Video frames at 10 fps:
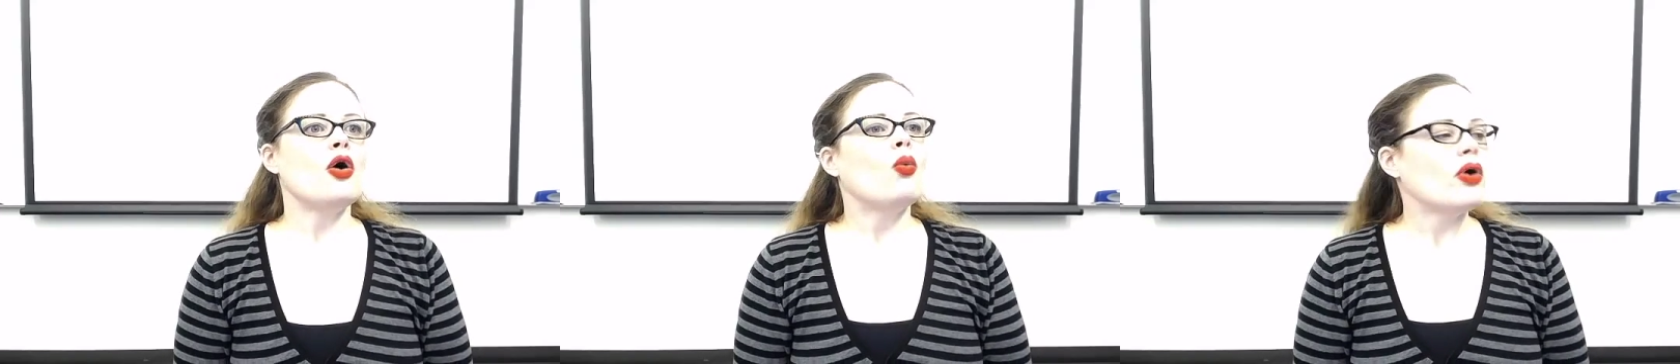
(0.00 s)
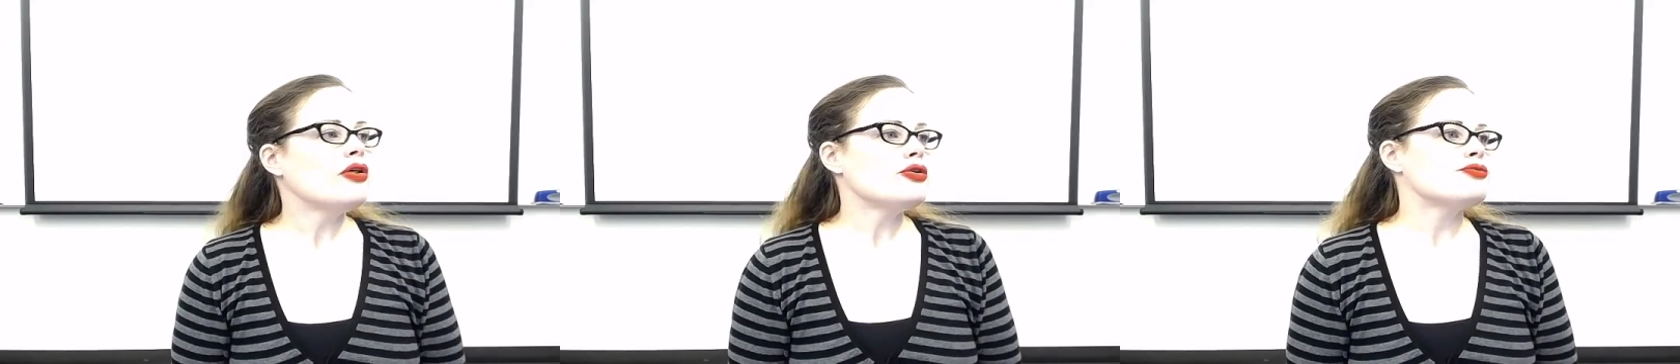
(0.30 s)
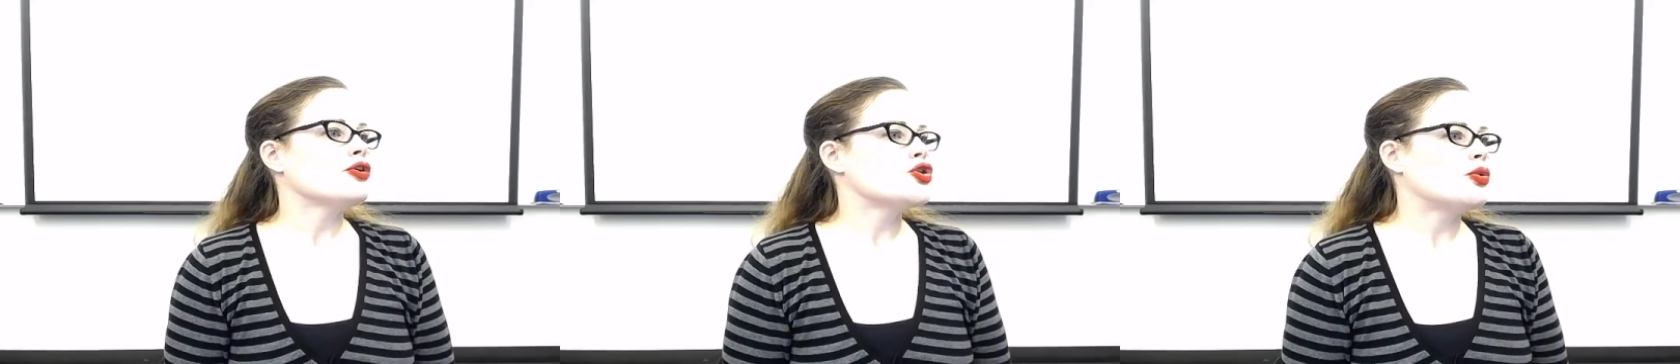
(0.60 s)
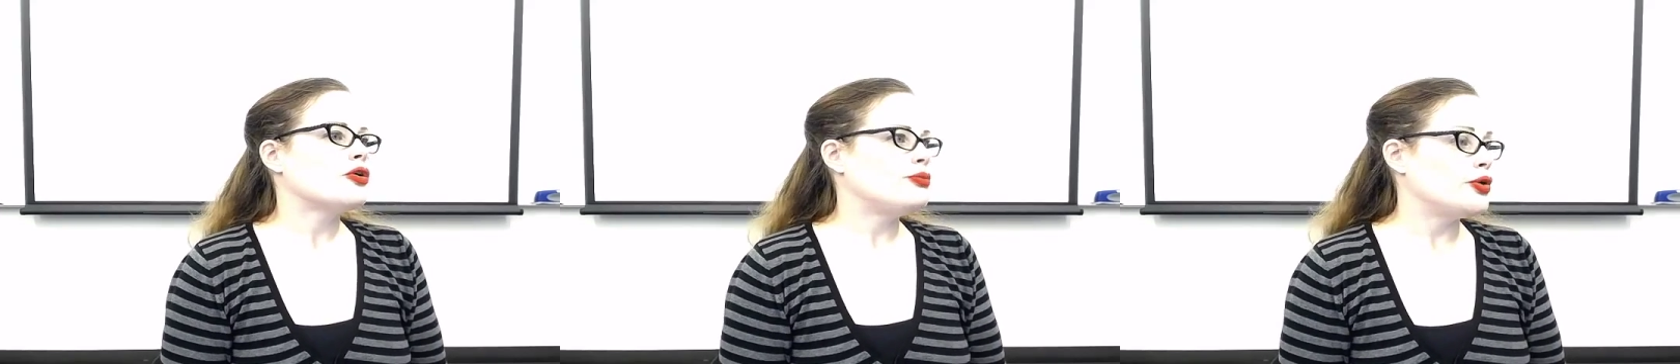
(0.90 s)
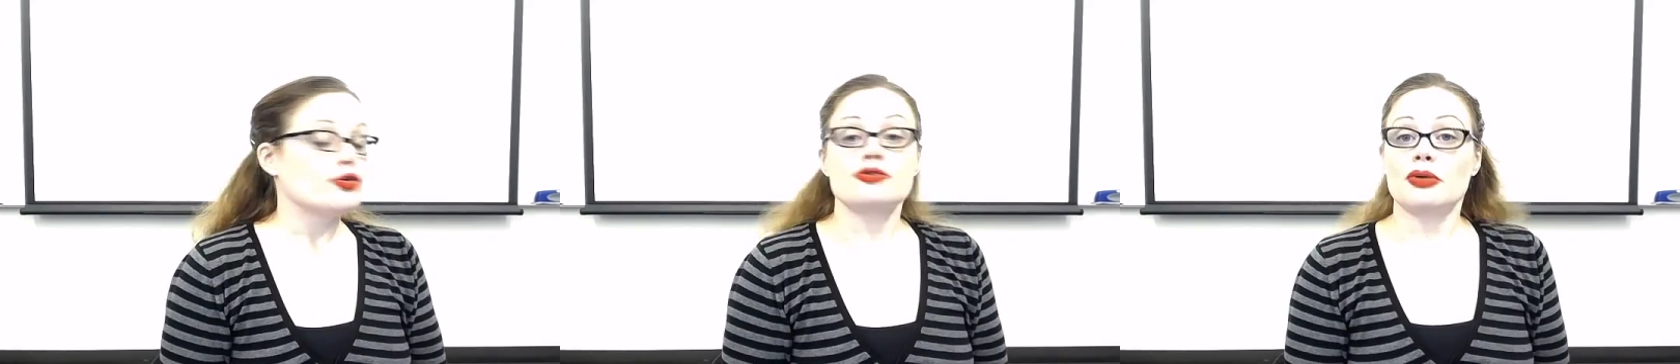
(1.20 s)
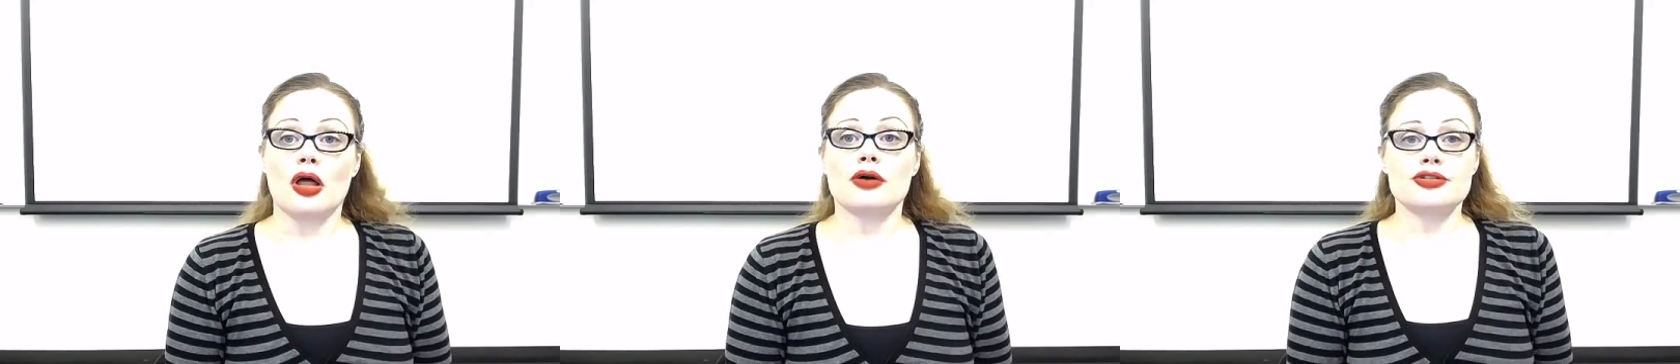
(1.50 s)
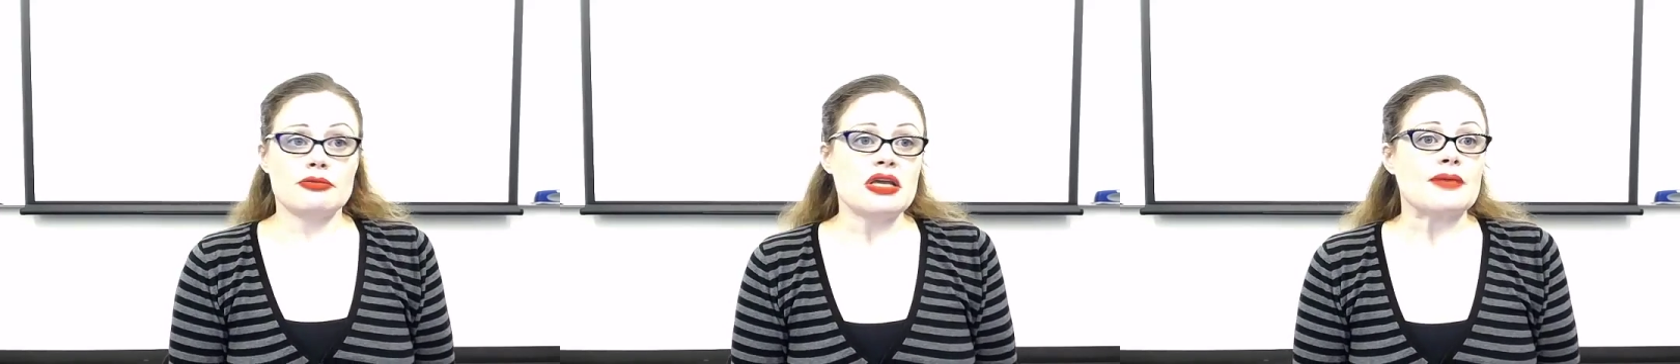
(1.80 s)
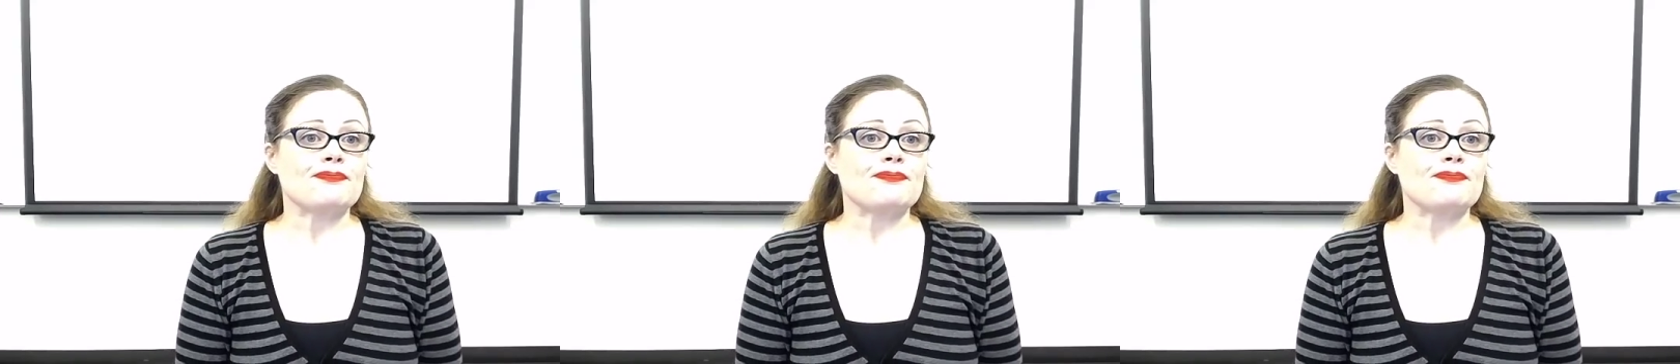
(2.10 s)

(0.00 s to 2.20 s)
One of those virtual computers belongs to me.